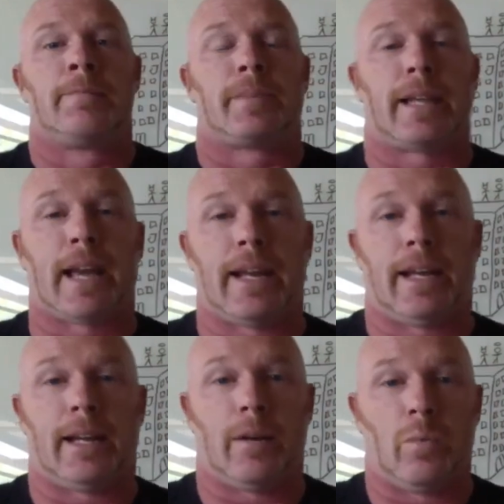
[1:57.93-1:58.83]
getting
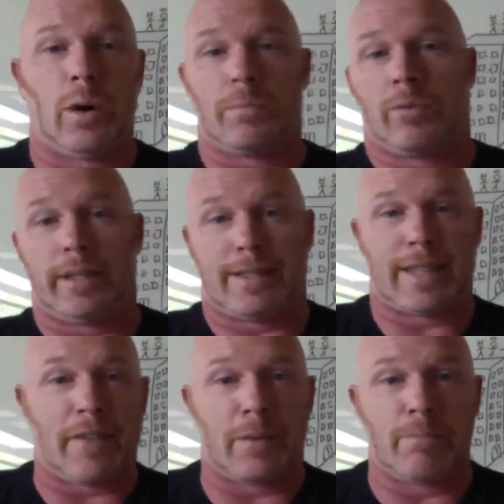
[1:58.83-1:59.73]

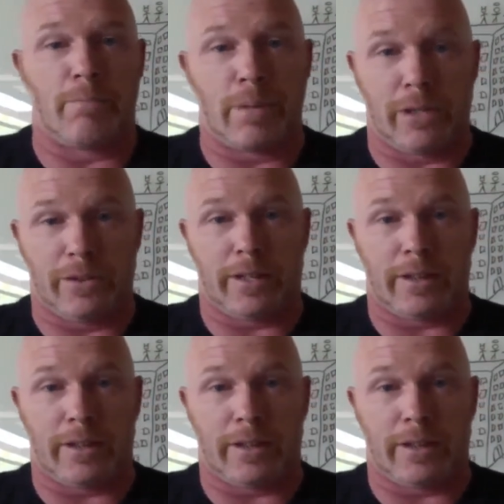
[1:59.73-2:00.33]
$1.7 billion